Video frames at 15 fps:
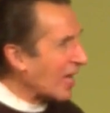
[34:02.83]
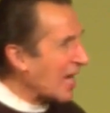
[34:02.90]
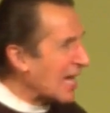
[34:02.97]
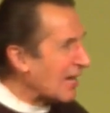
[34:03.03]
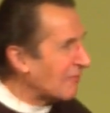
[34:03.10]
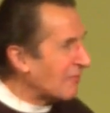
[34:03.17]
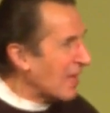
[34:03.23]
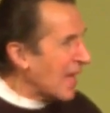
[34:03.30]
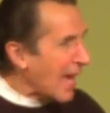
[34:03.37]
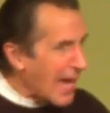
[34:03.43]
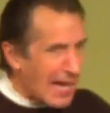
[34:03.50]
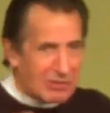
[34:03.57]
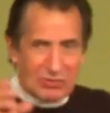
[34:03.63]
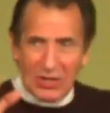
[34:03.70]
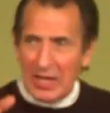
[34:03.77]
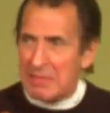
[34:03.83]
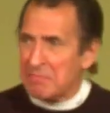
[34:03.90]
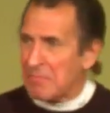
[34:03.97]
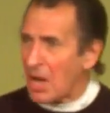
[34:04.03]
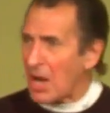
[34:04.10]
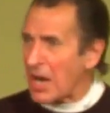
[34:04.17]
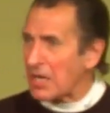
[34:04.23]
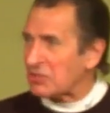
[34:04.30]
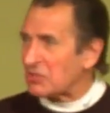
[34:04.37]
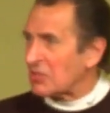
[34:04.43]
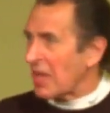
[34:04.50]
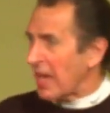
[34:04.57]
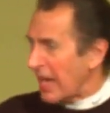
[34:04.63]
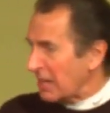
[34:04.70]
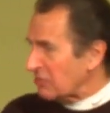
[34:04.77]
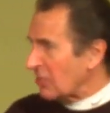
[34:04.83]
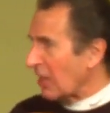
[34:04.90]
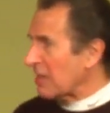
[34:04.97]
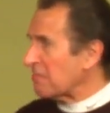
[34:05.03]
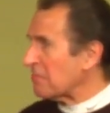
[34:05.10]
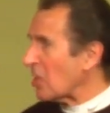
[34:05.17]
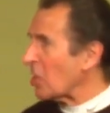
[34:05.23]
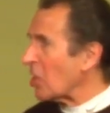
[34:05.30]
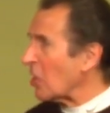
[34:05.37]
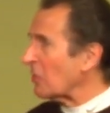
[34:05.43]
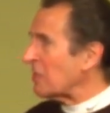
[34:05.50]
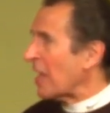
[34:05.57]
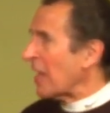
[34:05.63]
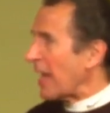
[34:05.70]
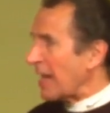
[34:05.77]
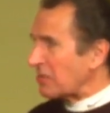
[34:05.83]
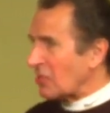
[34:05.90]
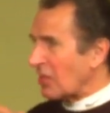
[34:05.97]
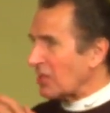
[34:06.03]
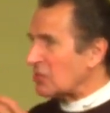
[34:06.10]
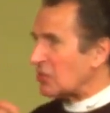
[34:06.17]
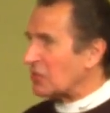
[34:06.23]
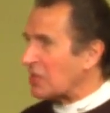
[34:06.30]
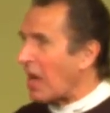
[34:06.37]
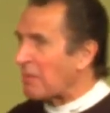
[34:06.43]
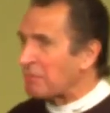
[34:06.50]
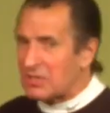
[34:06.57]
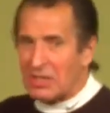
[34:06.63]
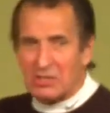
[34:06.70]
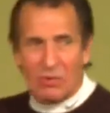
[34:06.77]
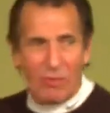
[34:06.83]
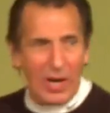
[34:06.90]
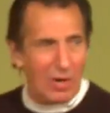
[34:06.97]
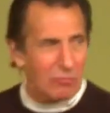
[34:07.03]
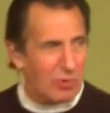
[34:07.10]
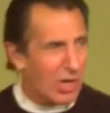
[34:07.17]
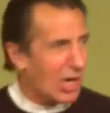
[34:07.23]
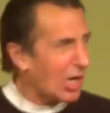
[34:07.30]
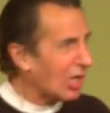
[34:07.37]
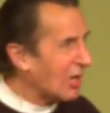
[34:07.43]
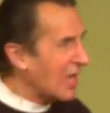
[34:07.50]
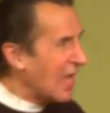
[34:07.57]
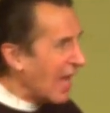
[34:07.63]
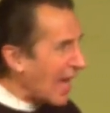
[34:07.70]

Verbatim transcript: of, actually marched, actually moved, actually stomped into our world,